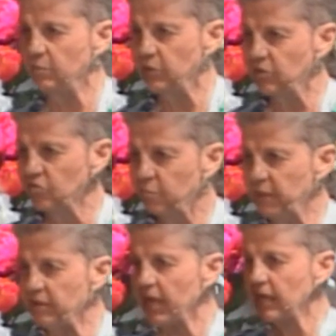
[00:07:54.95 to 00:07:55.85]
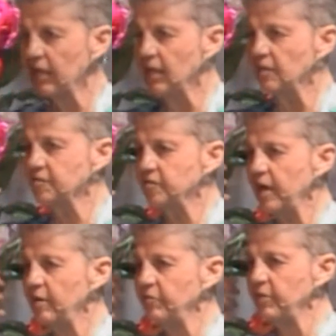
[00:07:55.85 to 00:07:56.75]
but just be that little
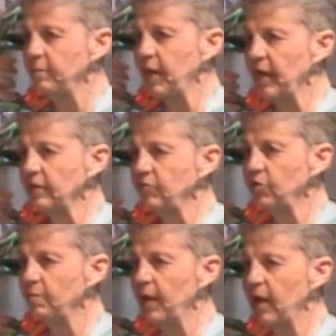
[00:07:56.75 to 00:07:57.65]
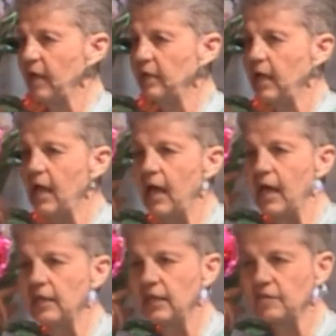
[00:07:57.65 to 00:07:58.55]
self in the back of your mind
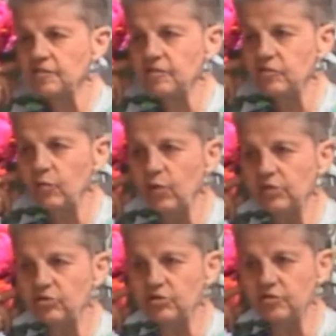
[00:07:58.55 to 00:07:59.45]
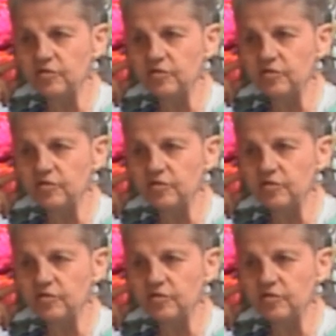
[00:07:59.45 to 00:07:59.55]
and listen to what you're